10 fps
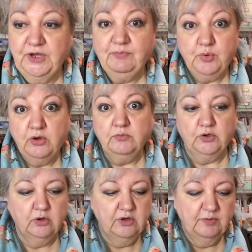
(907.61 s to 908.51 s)
I bought
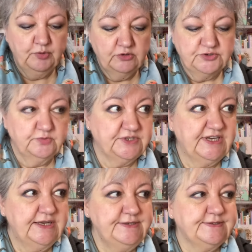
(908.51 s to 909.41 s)
more. I bought some
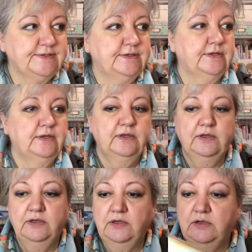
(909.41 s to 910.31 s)
tonight
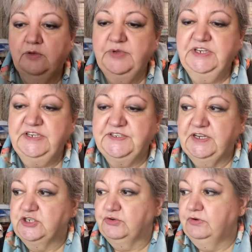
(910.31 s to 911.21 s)
on my
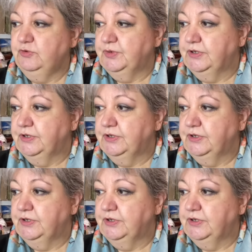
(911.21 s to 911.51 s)
D-Stash group.